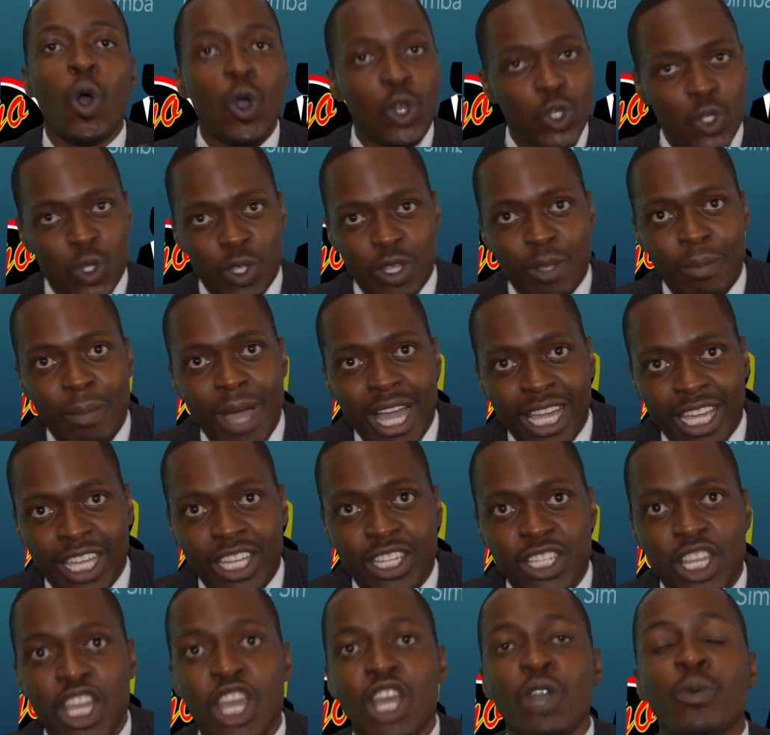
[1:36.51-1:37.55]
onto the
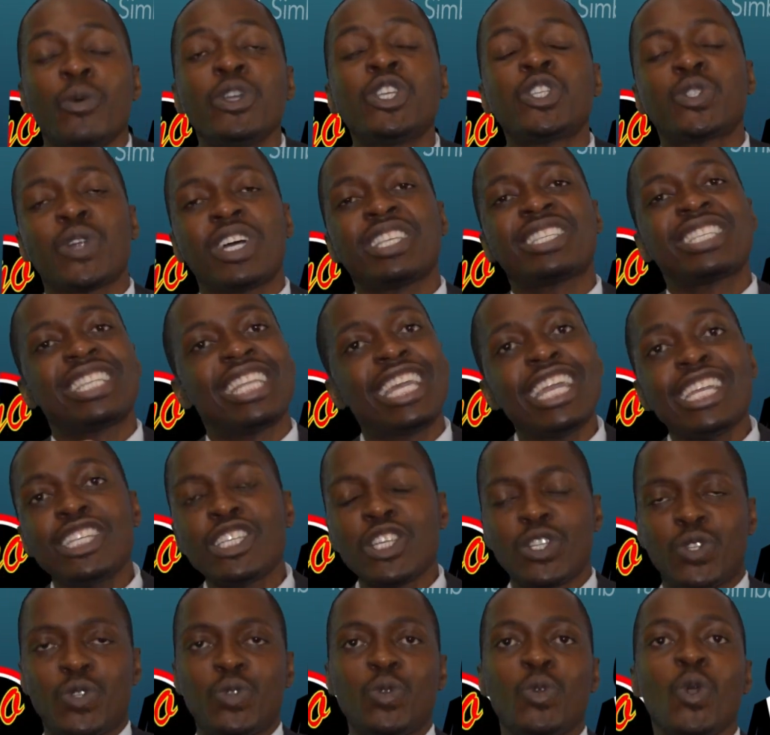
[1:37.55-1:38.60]
market, which
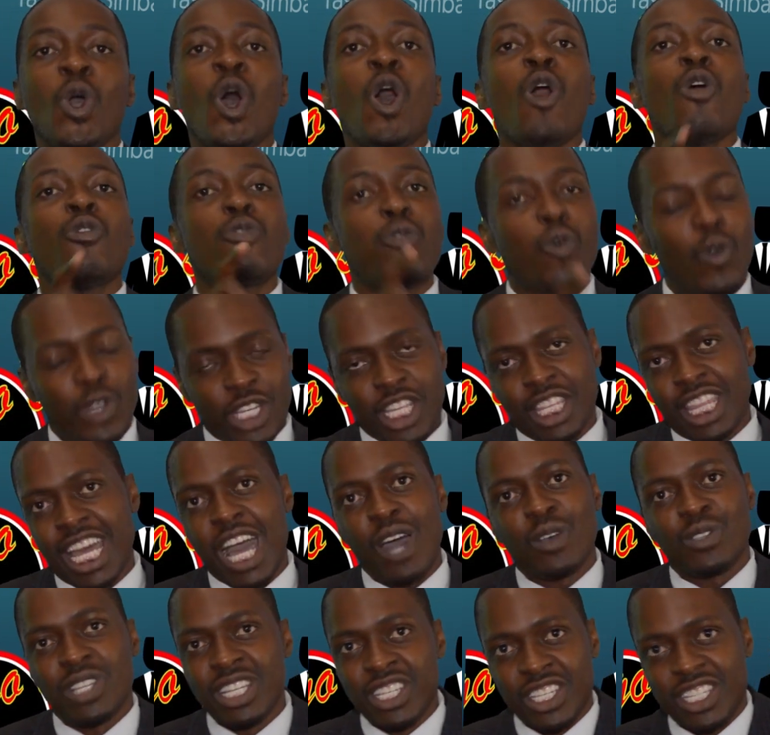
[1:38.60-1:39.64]
translated to
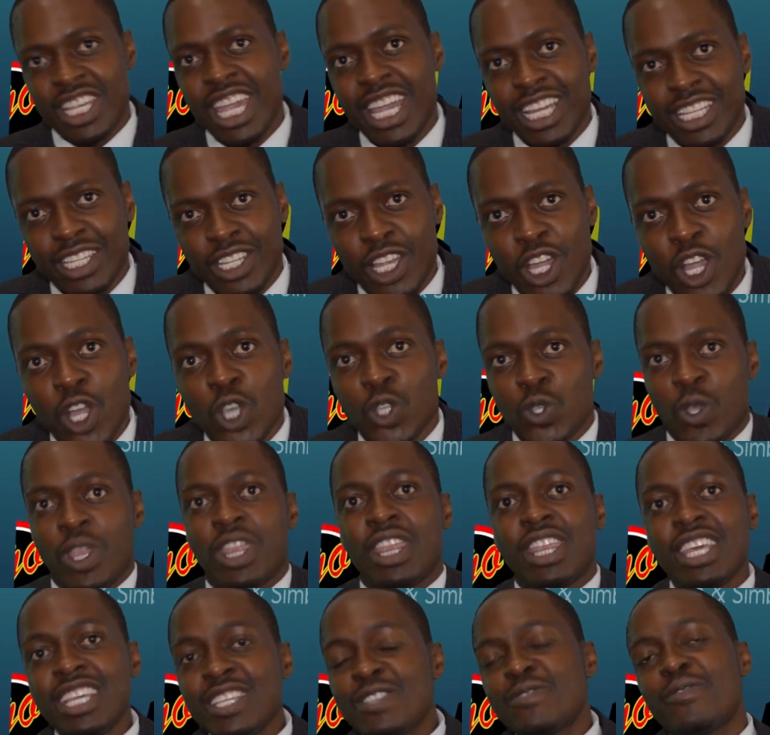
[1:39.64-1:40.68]
40,000 shares. So
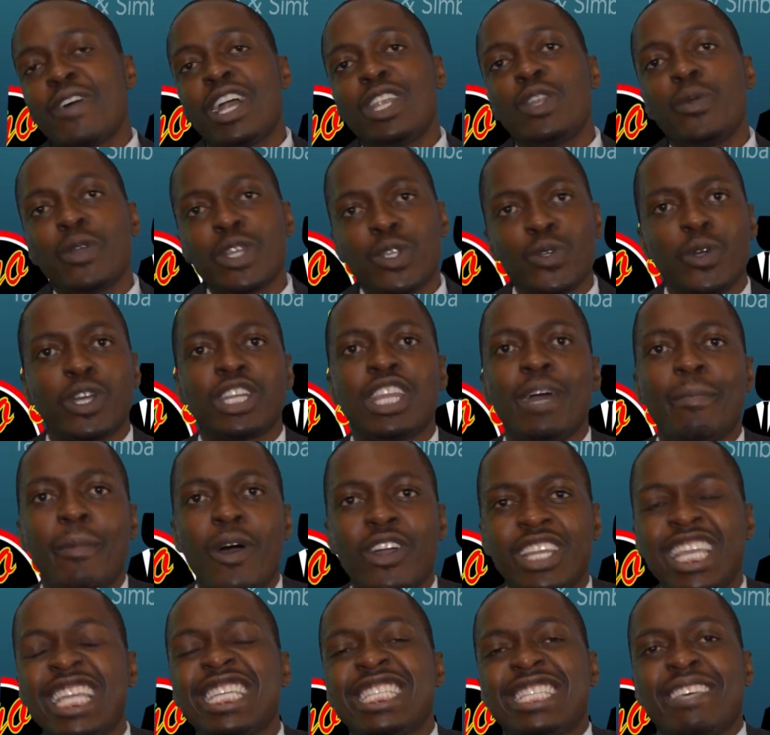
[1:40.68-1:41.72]
this value we're talking
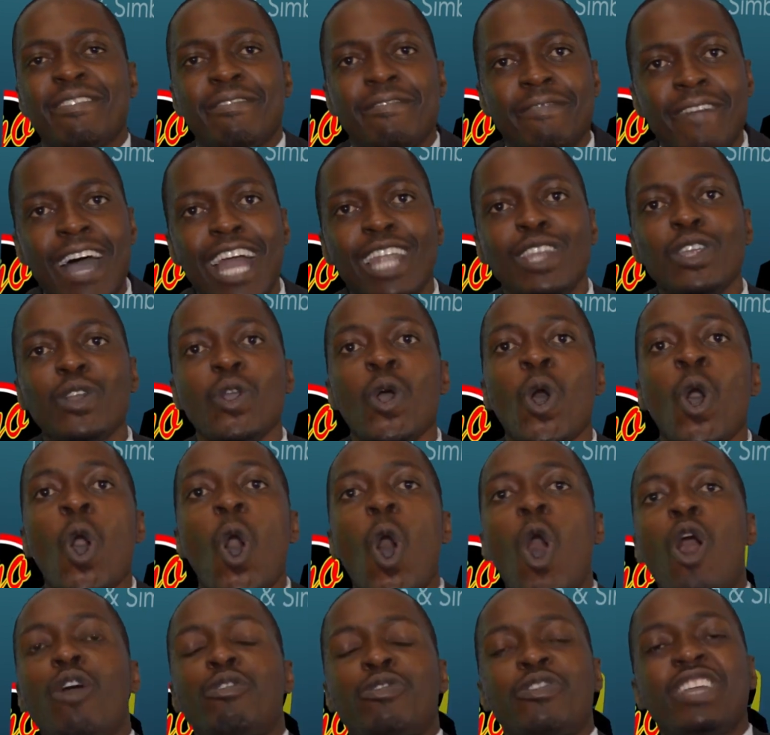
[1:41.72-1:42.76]
about is the value
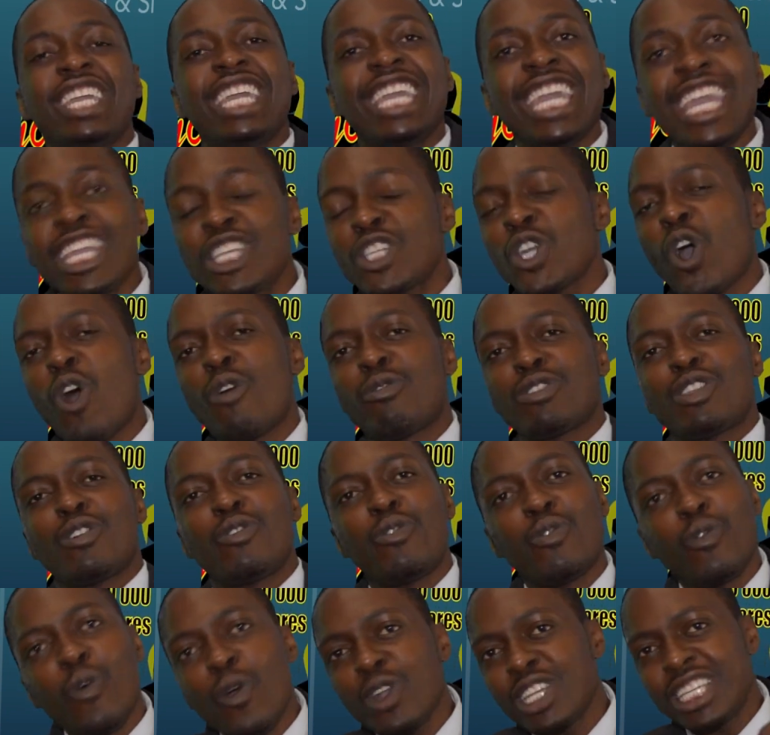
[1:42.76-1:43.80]
of each of the
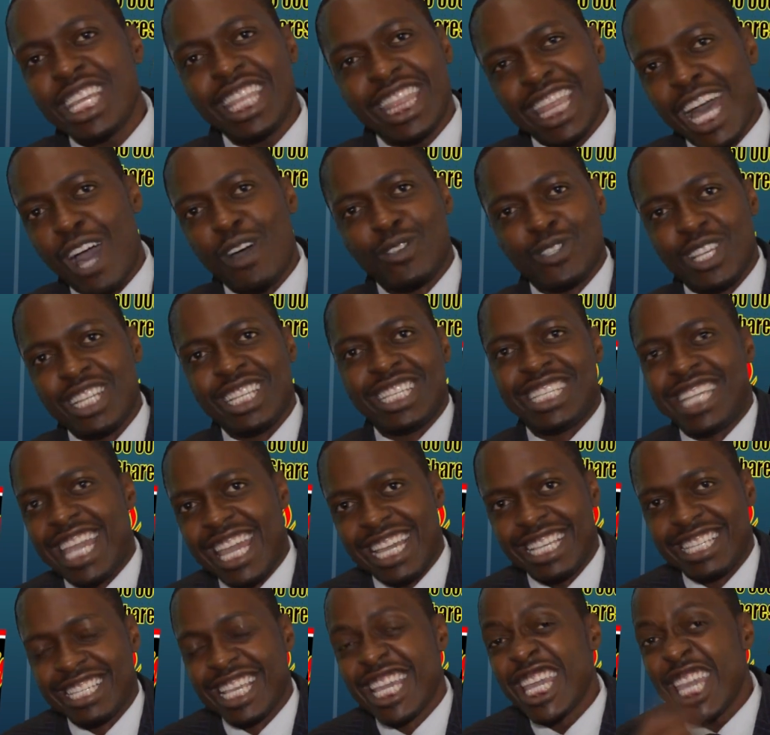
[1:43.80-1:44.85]
40,000
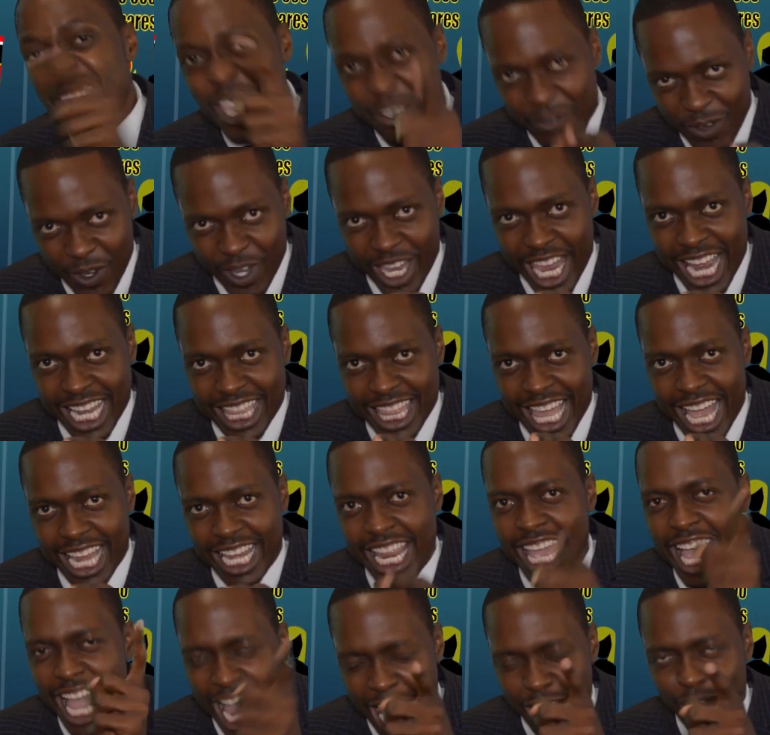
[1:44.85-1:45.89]
shares, if you get
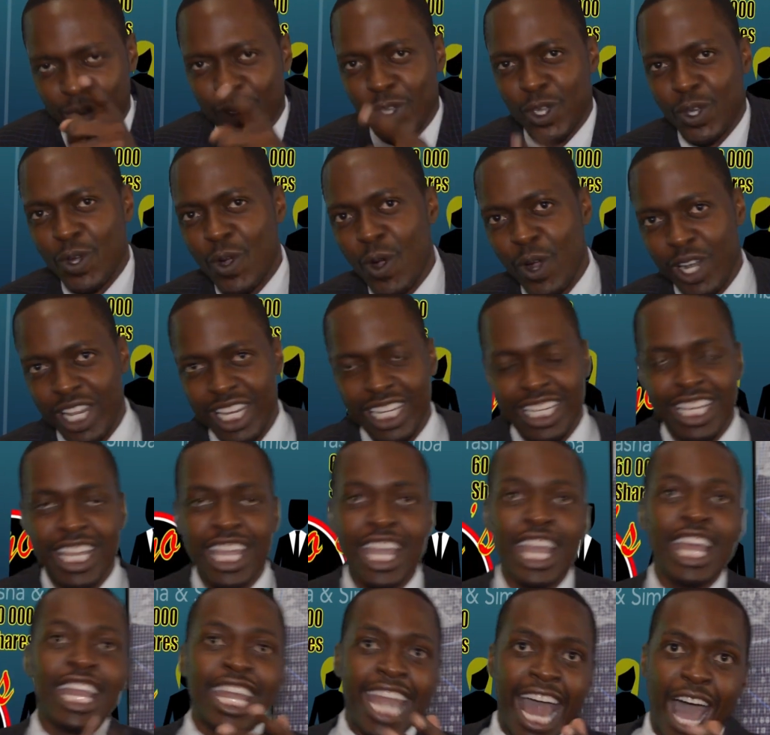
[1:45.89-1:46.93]
that. I know you got it.
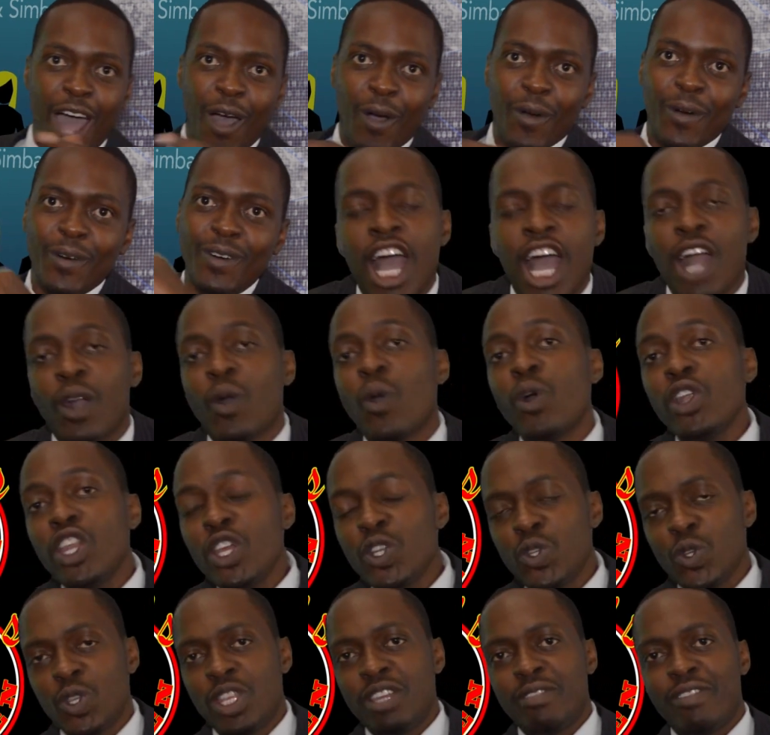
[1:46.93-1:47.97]
Now,
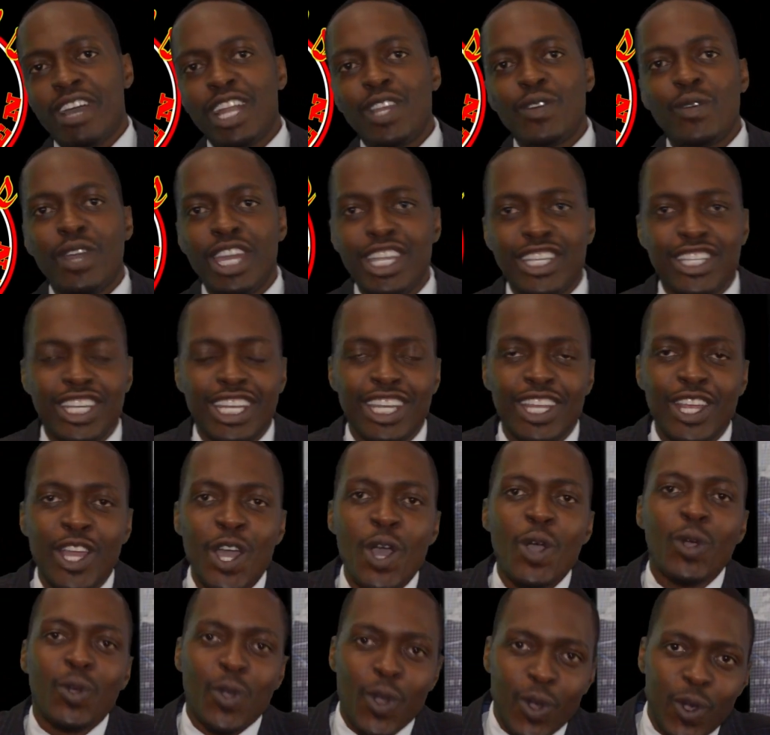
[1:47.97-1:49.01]
according to the evaluation,
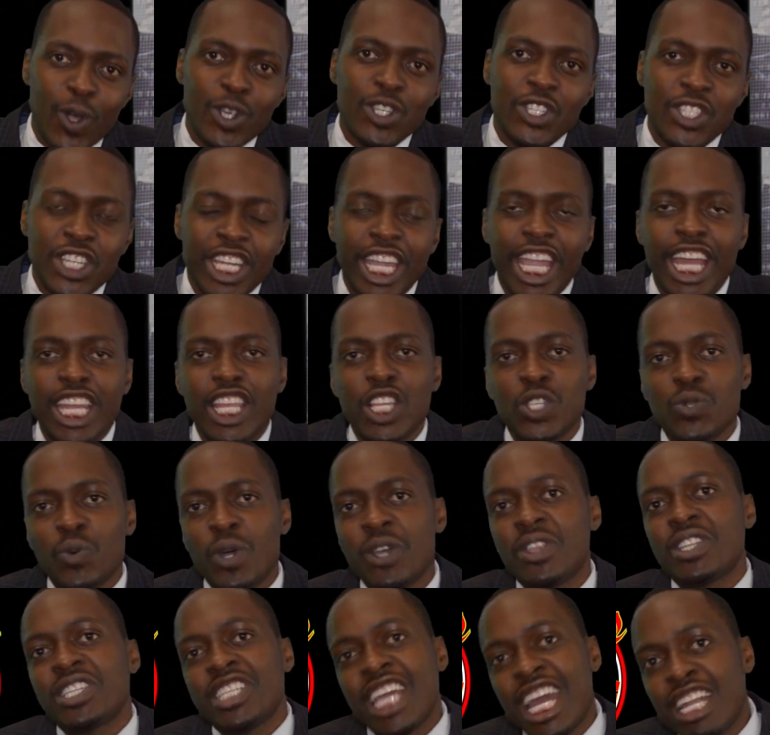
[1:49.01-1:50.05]
Gogo's Chicken is
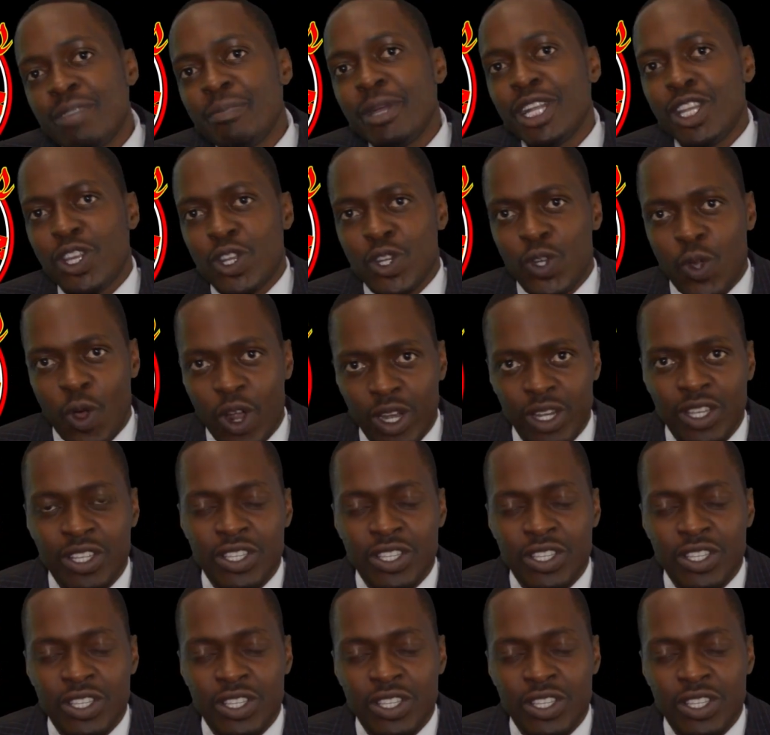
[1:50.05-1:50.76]
worth $10 million.